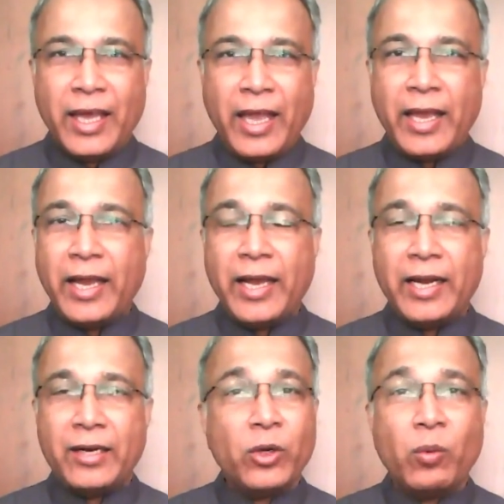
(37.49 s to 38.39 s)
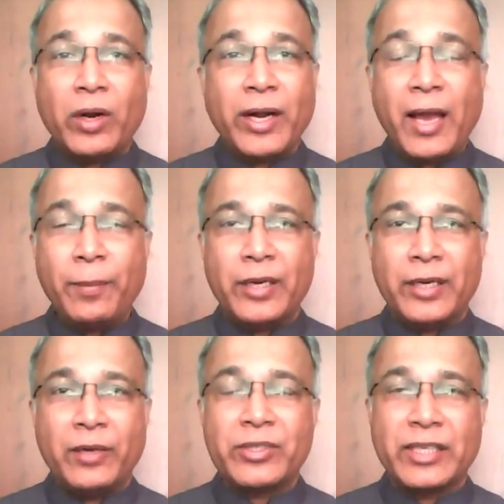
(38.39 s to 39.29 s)
And look what
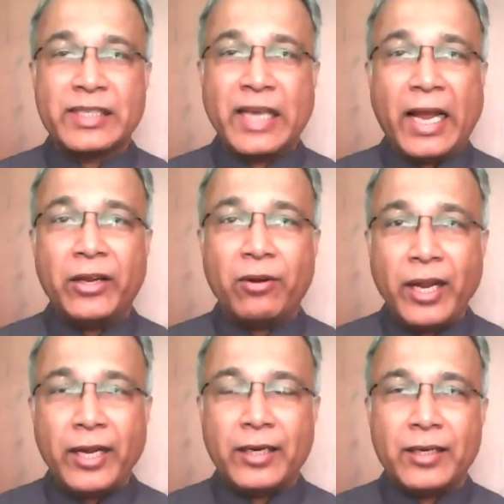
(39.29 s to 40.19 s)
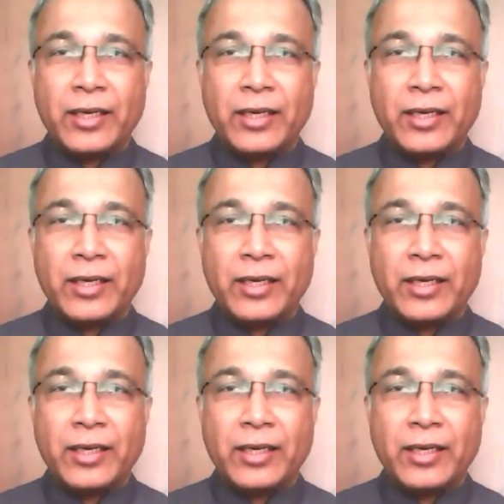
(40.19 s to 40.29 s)
happened. He was exactly right.